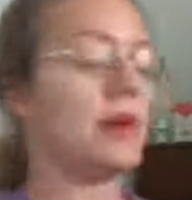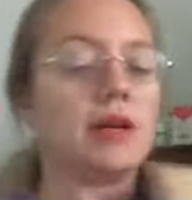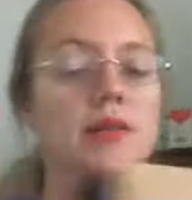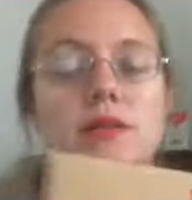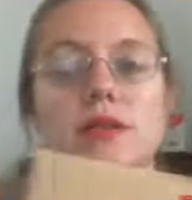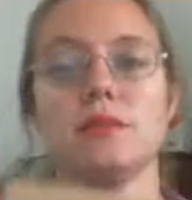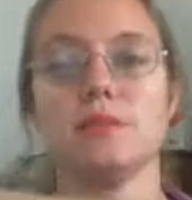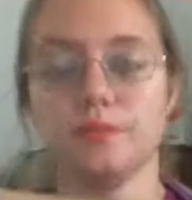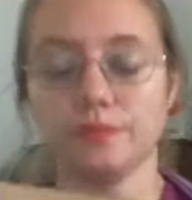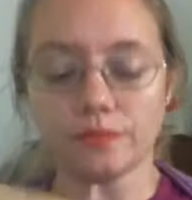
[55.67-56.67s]
box
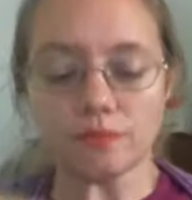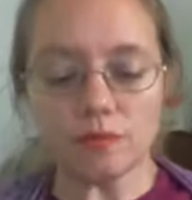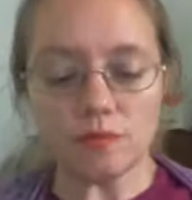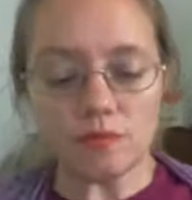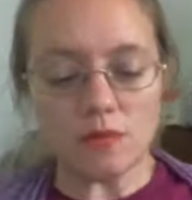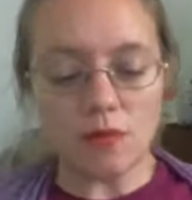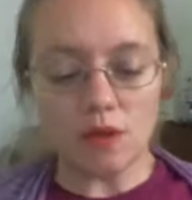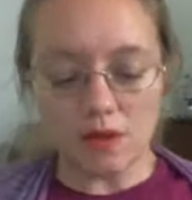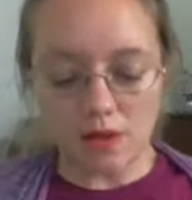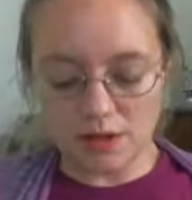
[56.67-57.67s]

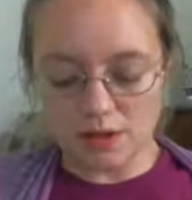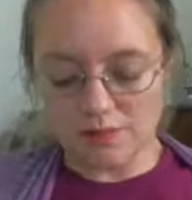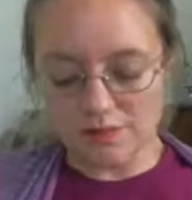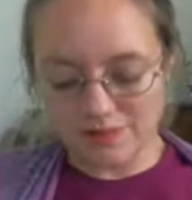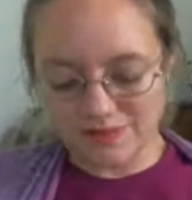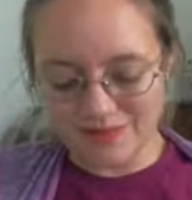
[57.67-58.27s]
um,